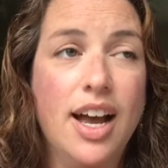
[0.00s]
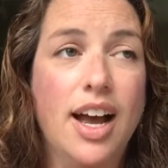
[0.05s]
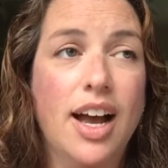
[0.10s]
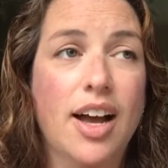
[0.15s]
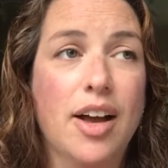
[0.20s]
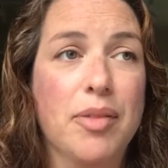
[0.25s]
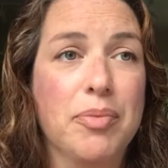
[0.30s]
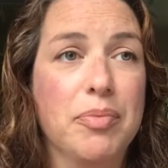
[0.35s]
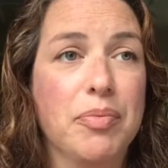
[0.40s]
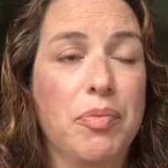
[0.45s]

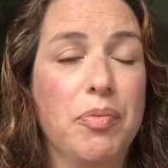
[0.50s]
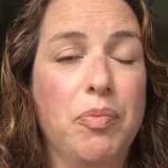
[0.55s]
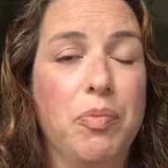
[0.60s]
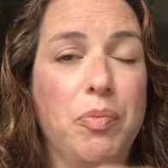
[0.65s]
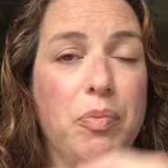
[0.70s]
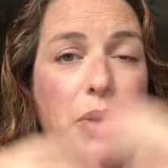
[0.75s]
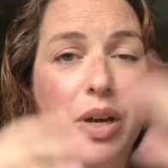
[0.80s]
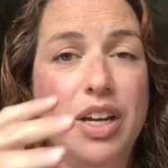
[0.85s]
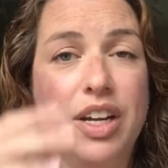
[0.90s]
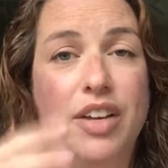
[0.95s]

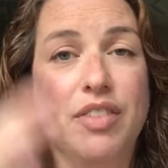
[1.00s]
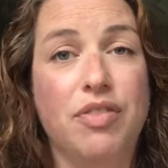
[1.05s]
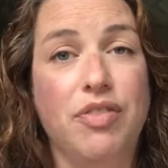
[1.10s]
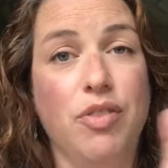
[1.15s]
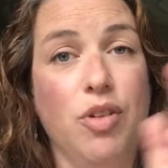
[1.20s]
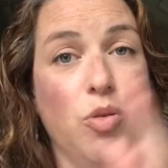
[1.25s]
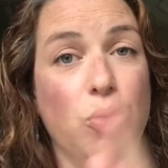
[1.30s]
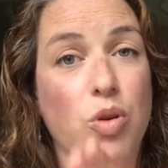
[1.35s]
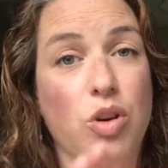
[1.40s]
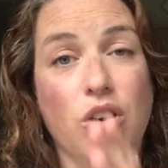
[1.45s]
But
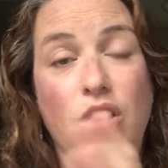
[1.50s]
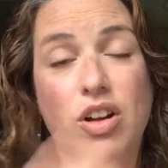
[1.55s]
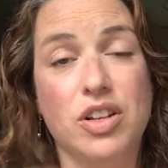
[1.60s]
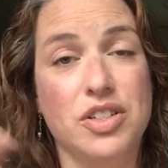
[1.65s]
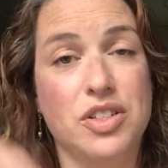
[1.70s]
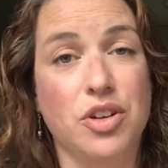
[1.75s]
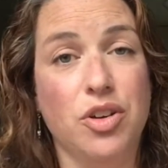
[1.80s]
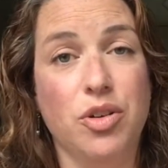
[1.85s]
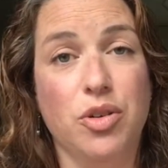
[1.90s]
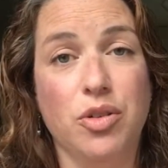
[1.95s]
if
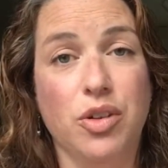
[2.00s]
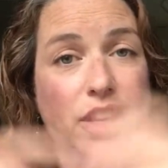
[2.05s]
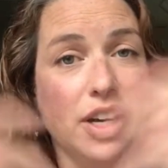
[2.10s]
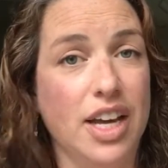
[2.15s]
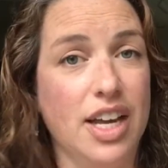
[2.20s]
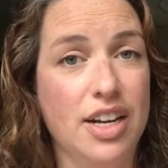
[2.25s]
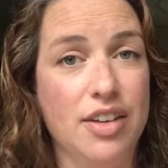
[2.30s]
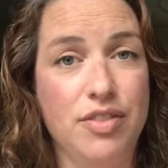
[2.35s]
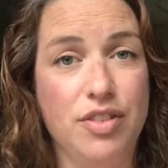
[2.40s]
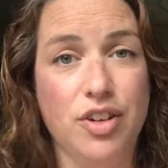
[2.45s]

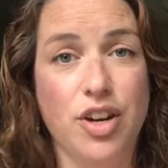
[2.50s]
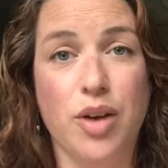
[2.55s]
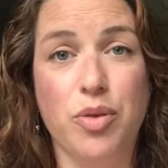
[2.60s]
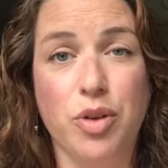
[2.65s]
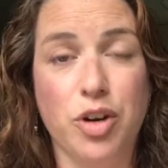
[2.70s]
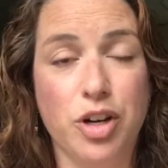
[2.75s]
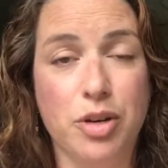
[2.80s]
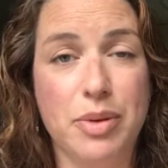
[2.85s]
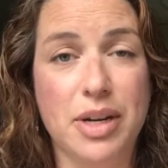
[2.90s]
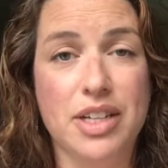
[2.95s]
you're not
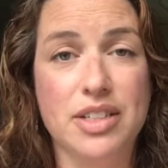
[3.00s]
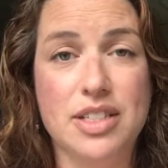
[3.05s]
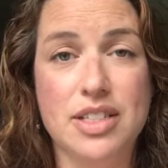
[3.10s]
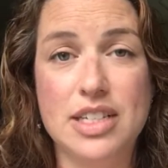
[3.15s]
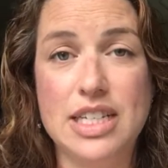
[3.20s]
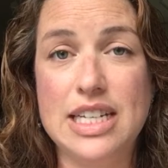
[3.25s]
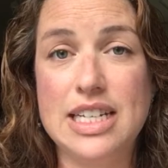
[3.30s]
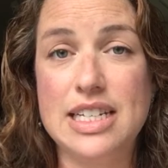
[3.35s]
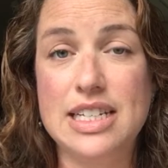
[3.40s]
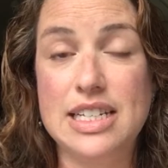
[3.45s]
worried about
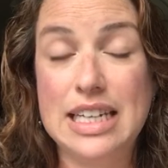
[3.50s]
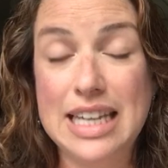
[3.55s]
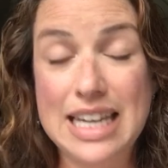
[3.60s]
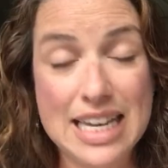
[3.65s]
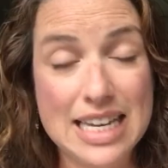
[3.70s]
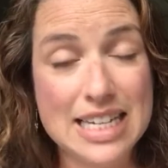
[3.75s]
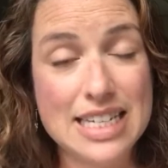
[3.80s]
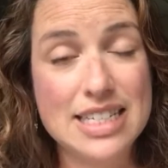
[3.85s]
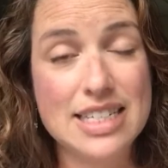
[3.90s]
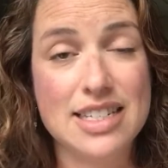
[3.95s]

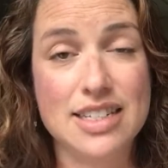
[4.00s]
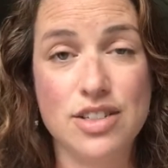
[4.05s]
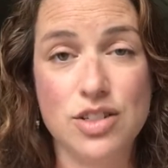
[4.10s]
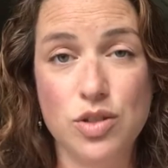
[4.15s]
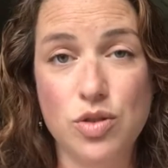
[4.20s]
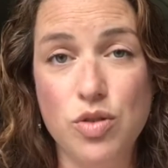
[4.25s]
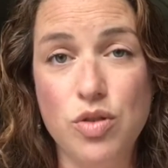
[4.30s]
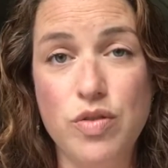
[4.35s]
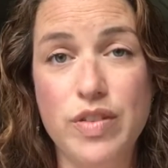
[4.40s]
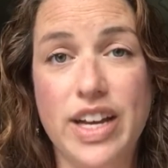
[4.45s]
kids and
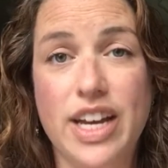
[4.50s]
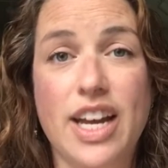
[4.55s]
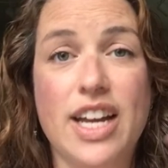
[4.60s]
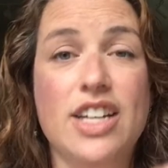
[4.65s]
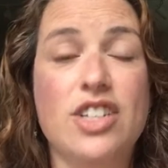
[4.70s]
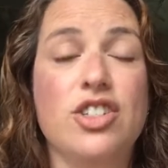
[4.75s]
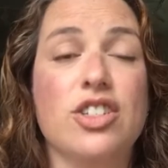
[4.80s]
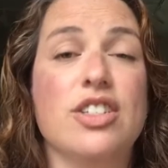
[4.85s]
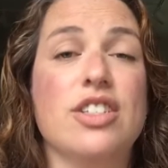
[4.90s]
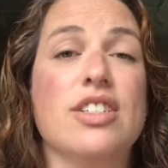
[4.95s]
school
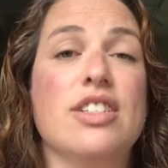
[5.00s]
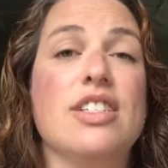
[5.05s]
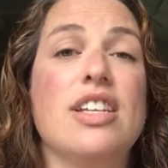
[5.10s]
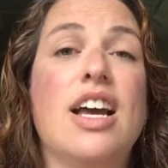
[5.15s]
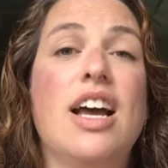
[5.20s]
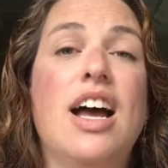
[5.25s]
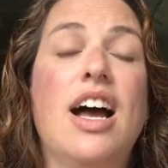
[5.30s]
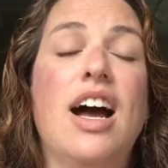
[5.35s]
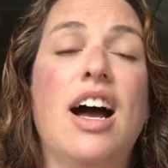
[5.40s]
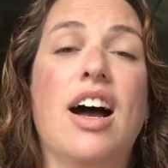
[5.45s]
vacations,
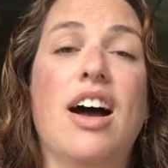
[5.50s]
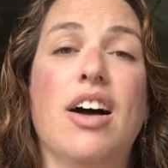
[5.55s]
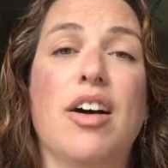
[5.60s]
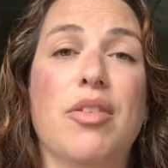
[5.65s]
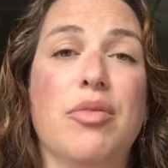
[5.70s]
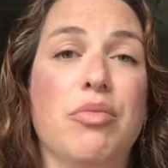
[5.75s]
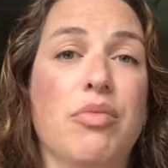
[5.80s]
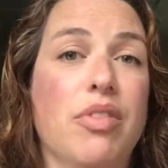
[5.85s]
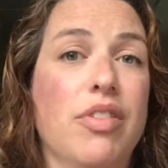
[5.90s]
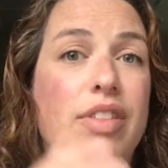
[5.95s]

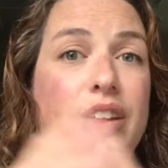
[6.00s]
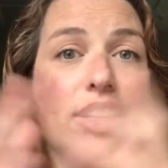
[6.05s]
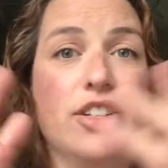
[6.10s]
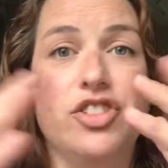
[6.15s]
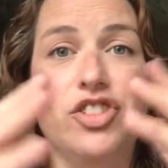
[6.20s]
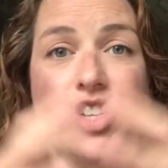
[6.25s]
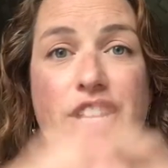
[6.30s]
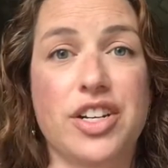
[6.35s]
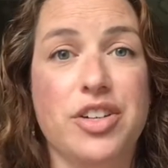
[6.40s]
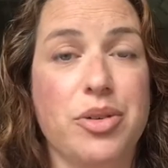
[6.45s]

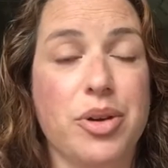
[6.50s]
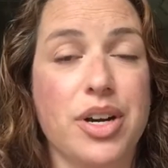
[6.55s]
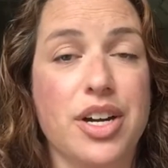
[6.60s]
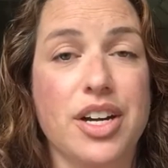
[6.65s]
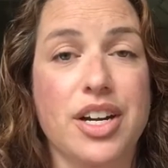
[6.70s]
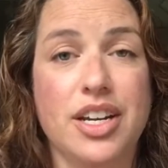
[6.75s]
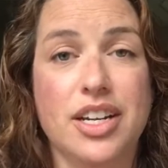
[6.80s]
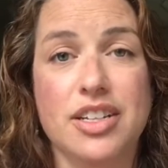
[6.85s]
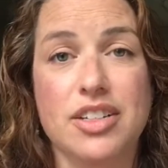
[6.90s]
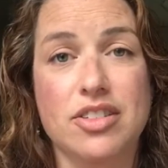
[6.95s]
then
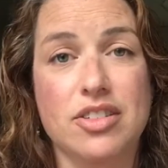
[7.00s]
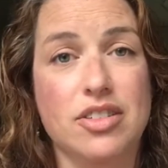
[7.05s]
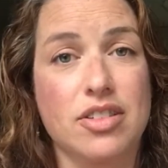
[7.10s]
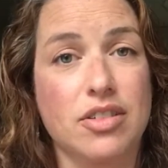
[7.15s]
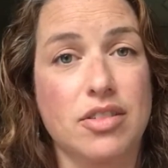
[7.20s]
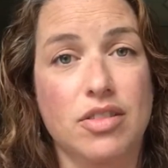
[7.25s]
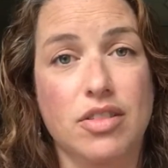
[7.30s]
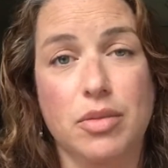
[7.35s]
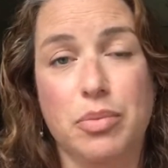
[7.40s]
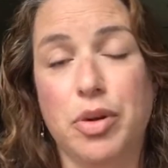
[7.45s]
January is
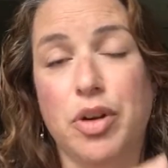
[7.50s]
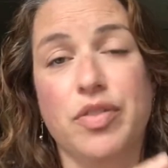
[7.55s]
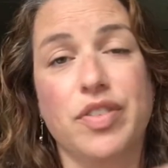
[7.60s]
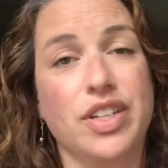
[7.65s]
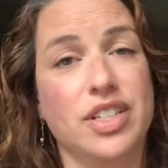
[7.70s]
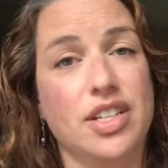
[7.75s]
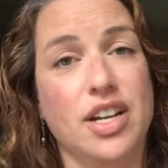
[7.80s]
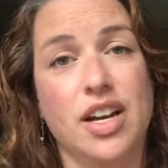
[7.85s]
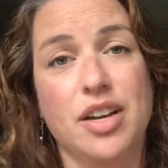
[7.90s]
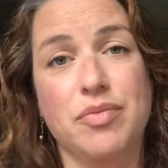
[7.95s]
the
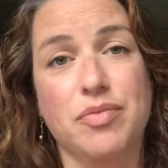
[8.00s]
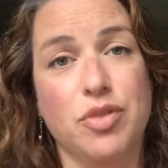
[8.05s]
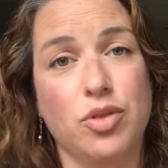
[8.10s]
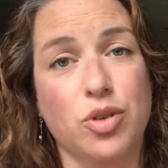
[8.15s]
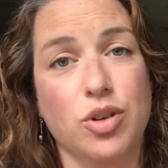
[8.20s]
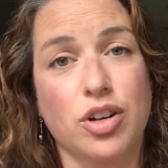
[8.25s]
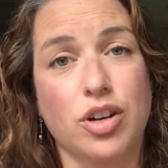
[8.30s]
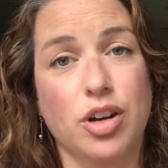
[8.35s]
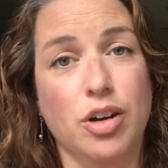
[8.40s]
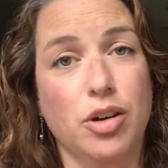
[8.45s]
perfect time
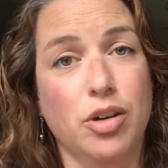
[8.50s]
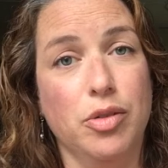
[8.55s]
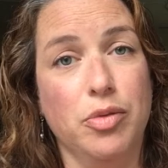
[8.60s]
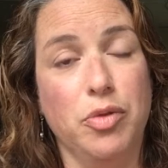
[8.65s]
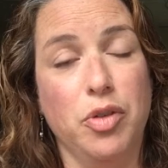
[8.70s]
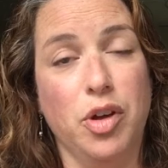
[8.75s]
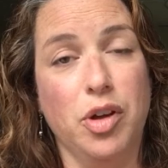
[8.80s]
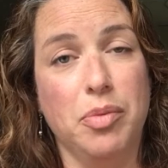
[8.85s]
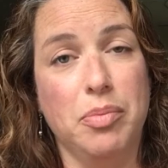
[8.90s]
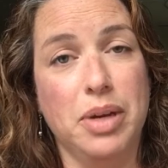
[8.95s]
for
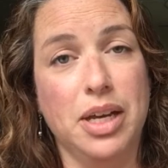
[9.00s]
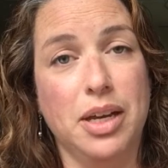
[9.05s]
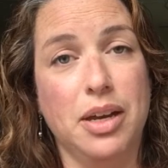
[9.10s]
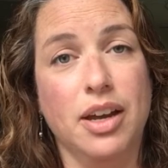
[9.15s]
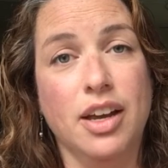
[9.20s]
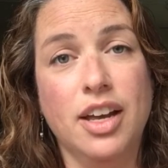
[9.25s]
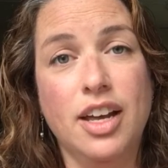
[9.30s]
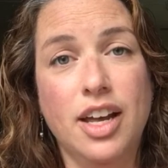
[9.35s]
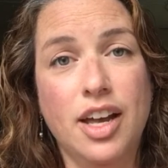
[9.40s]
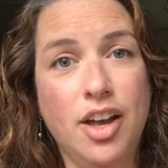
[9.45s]
a
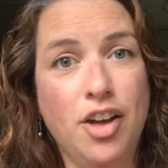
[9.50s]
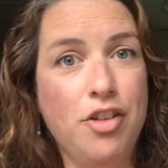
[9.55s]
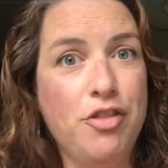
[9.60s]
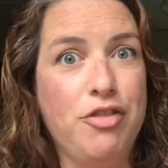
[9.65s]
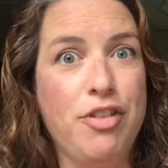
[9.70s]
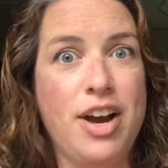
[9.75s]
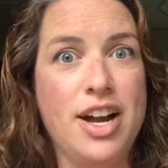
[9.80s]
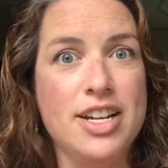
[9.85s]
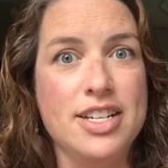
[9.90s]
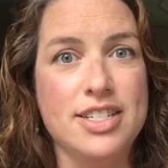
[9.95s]
big
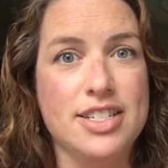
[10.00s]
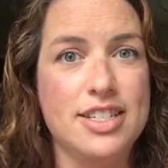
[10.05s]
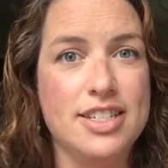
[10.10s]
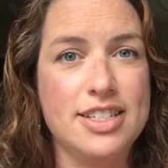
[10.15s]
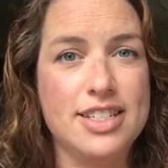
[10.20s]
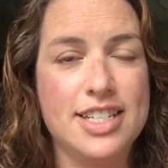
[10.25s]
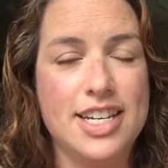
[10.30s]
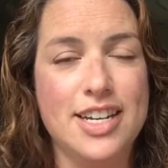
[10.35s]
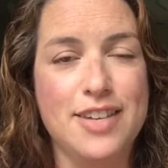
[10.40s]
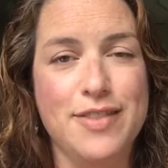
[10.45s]
friends
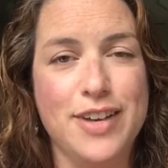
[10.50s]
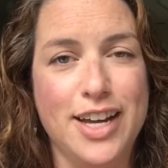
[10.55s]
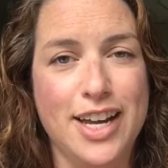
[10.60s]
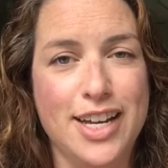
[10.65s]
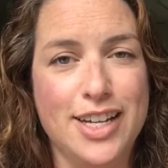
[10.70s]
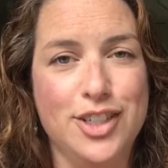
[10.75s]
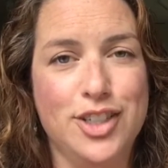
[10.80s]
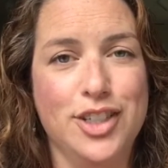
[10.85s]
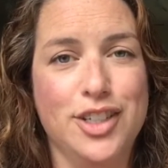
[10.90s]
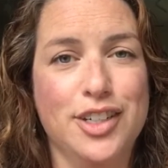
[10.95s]
ski
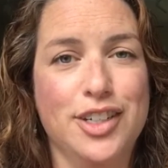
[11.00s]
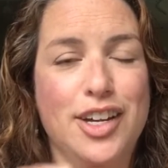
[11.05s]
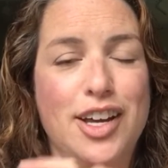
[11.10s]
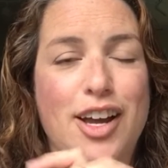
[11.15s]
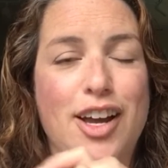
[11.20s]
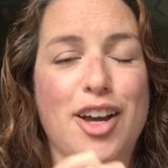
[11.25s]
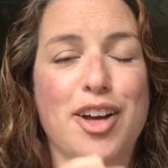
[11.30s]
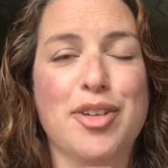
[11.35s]
vacation.